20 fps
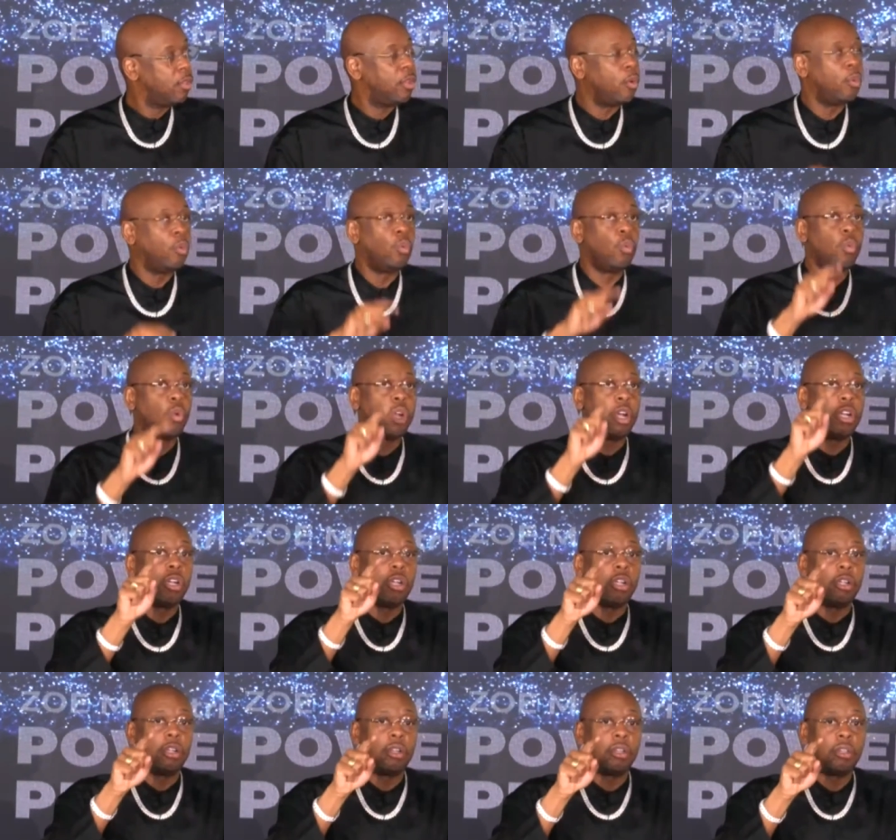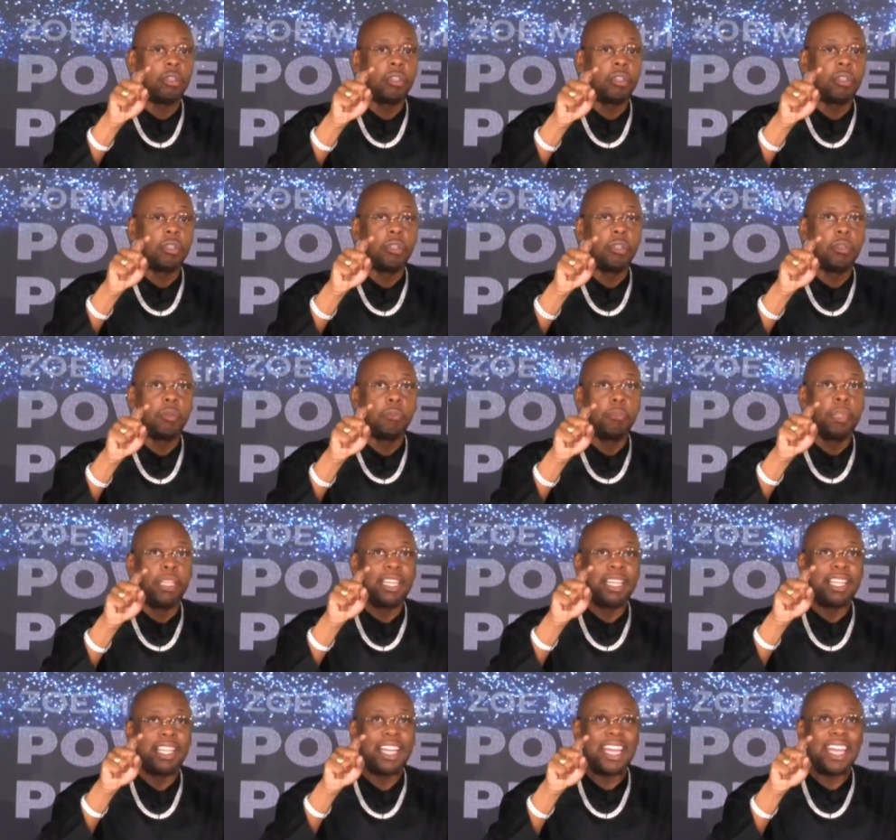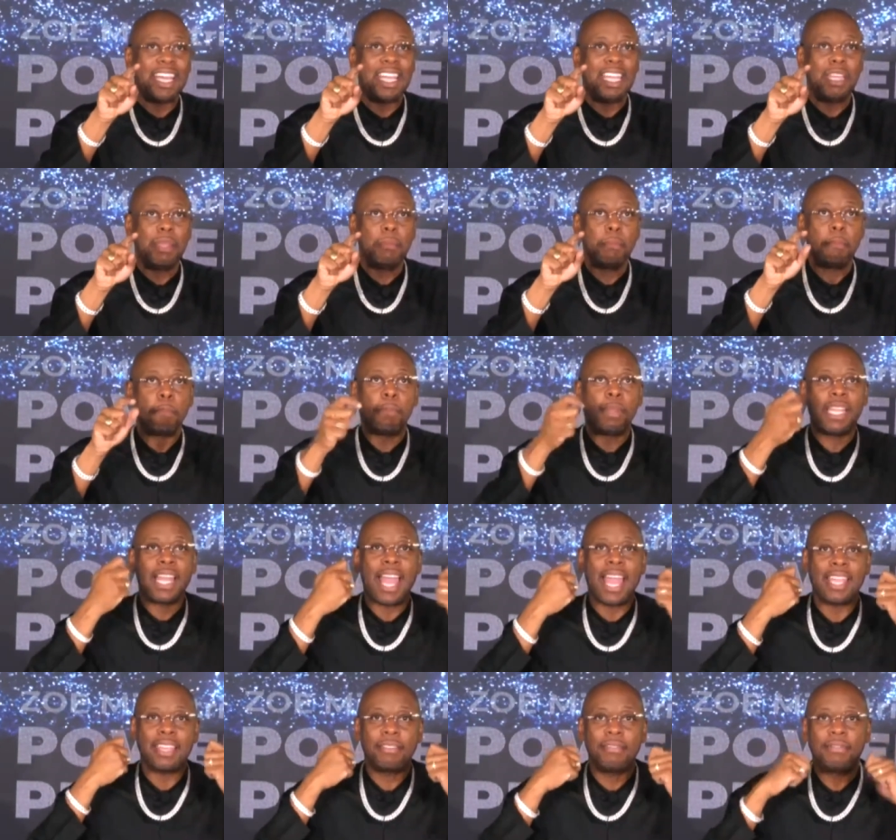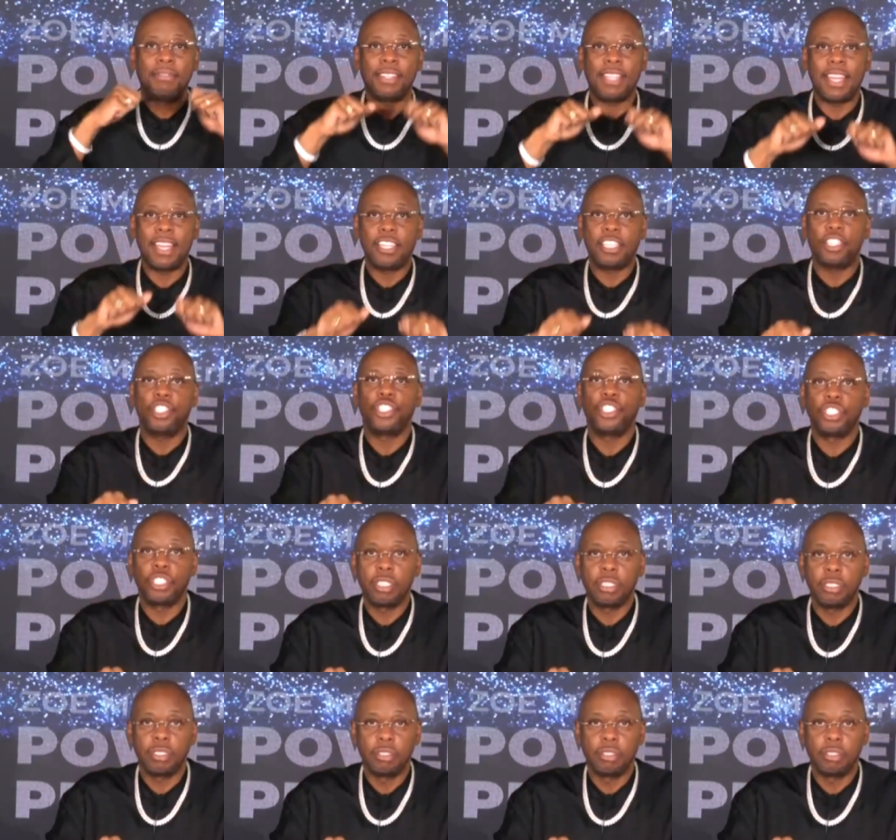the Word became black flesh.